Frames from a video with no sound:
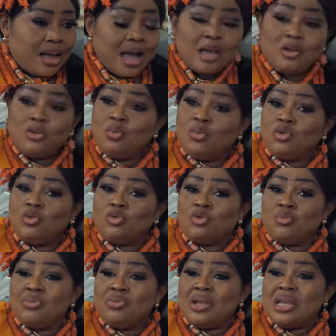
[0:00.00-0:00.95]
I don't want you
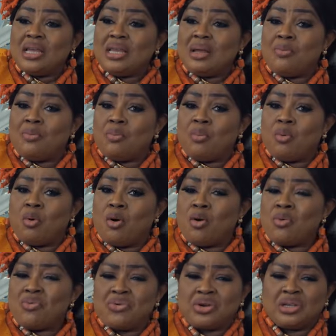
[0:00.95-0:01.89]
to bring in a
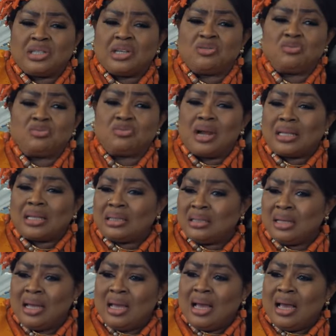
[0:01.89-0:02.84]
poor wretched
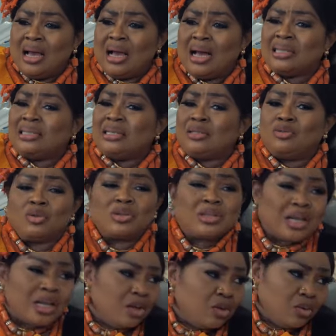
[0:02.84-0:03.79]
rat as the
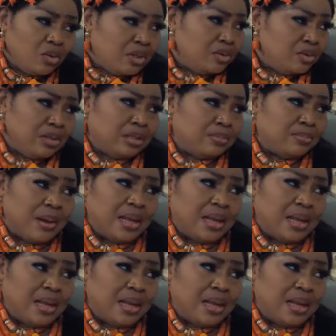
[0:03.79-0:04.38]
daughter-in-law into this